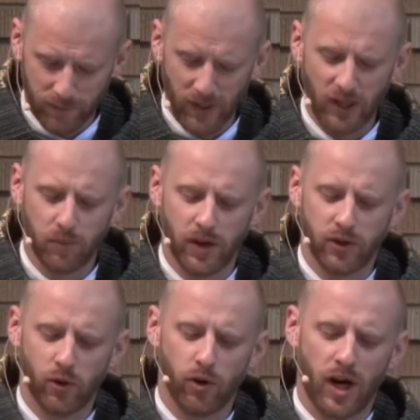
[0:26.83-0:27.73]
"Take my
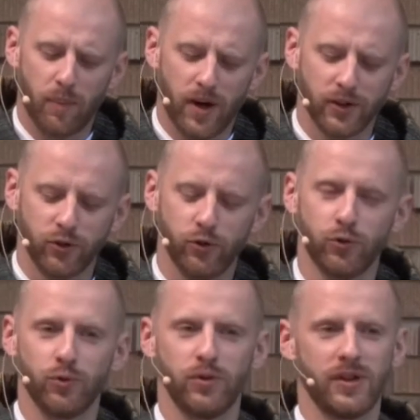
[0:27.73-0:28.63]
yoke upon
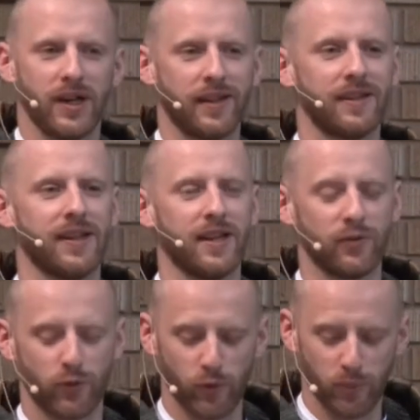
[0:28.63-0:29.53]
you and
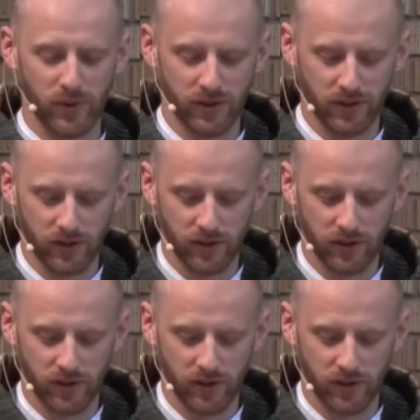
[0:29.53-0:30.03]
learn from me,